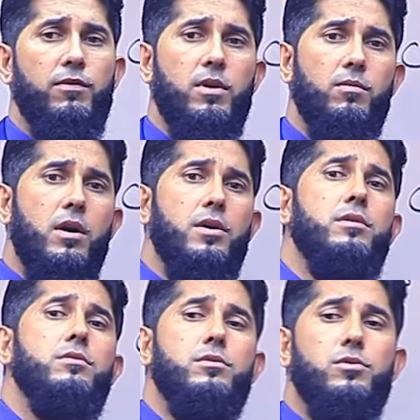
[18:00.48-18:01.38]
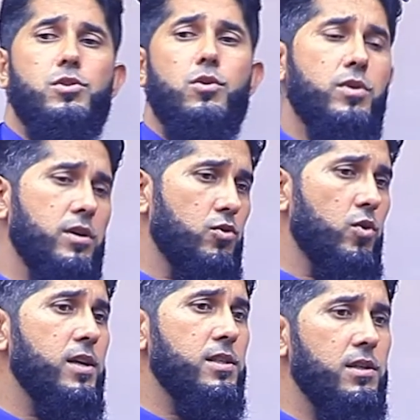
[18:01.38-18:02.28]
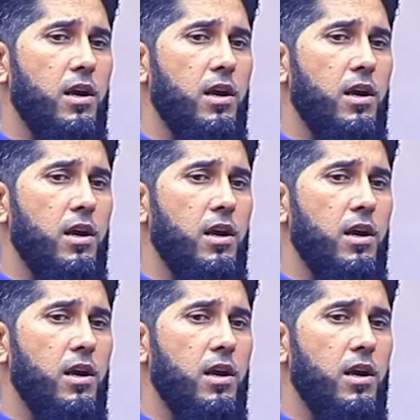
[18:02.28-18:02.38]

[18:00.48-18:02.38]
of them are used to show contrast.